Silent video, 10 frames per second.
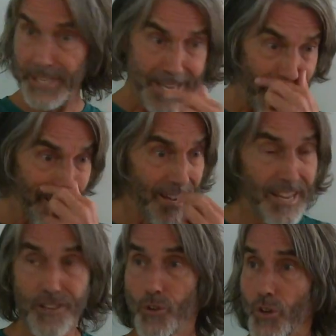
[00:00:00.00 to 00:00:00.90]
Yet
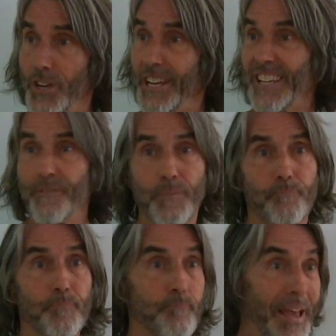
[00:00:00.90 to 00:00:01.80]
you couldn't
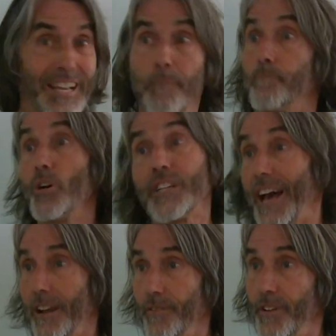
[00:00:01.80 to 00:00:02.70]
even make a book
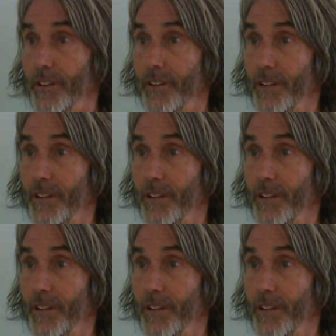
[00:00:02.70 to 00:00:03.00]
out of it.